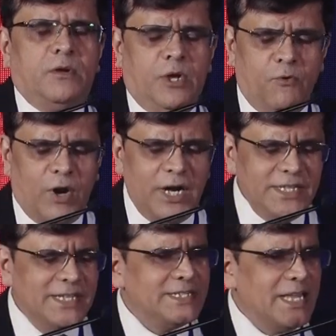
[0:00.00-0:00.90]
Now, what
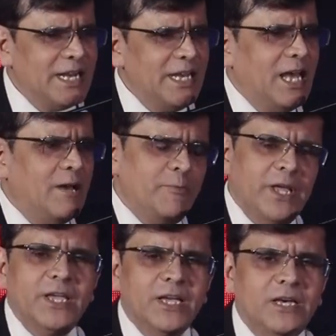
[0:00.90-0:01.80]
is exactly
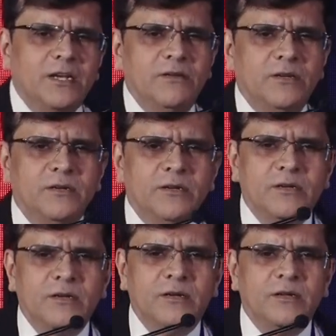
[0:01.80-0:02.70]
happening here?
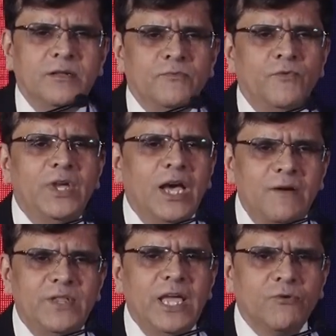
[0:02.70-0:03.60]
We
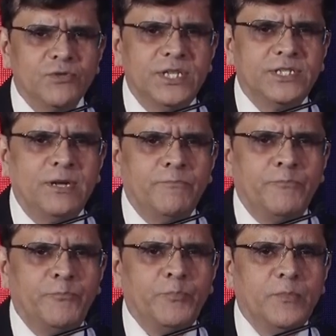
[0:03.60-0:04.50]
have the ecosystem.
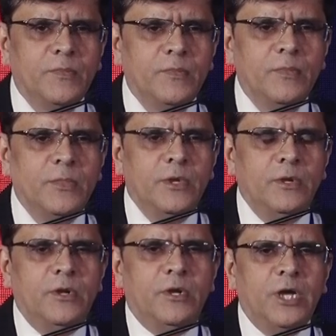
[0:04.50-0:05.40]

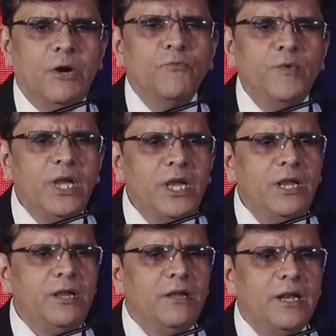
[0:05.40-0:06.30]
Now,
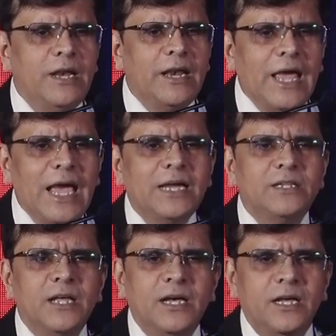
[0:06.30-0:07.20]
we lack
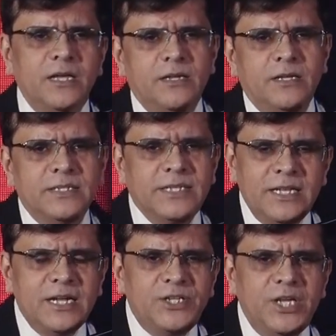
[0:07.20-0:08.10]
the
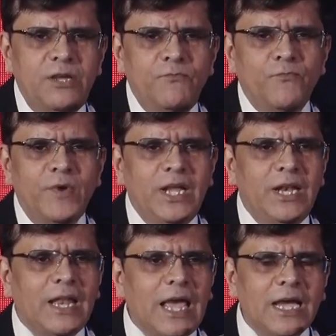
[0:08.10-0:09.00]
synergy,
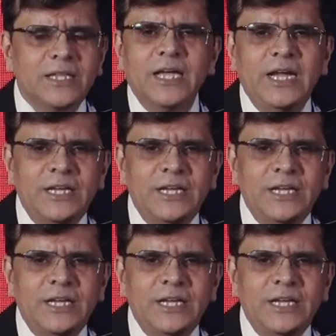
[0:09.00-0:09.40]
we lack the